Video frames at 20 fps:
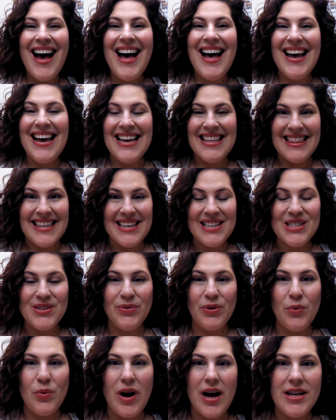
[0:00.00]
Hi, thanks
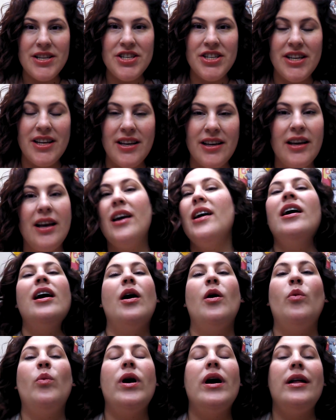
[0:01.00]
for watching.
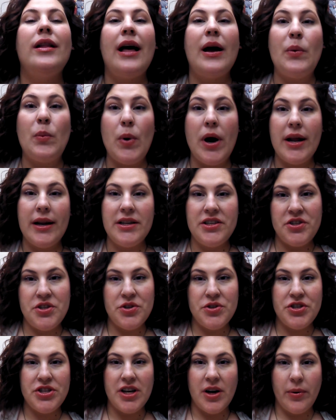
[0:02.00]
Well, I wanted
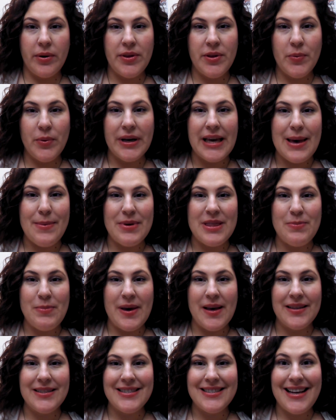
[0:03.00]
to share with you what came in the
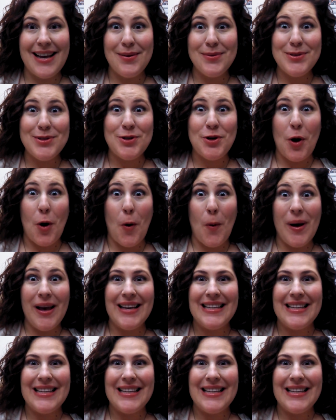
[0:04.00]
mail today. I was so